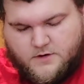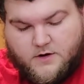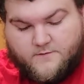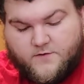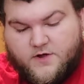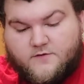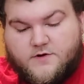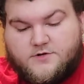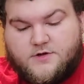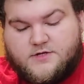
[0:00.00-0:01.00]

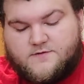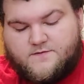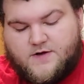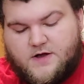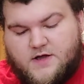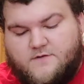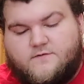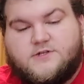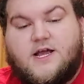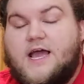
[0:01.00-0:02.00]
Unforgiven 2005,
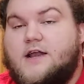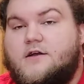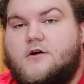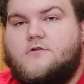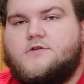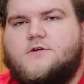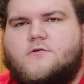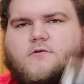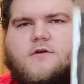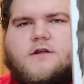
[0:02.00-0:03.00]
which I hadn't owned.
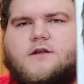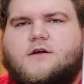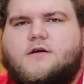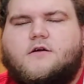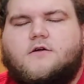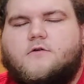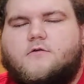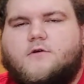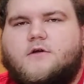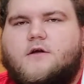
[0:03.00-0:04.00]
Orton and, uh, or
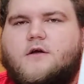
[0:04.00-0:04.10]
Orton.